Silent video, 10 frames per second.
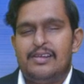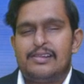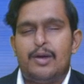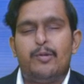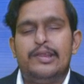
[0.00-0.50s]

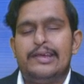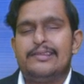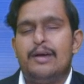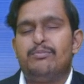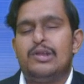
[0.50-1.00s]
Suppose
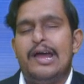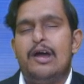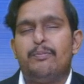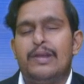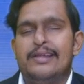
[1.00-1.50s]
example, I
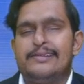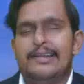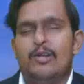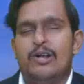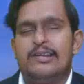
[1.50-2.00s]
have placed
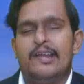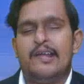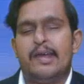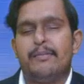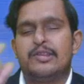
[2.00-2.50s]
an order
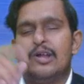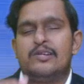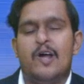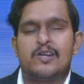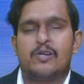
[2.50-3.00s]
on
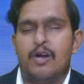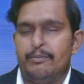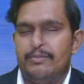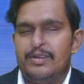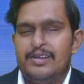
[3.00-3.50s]
Amazon.com.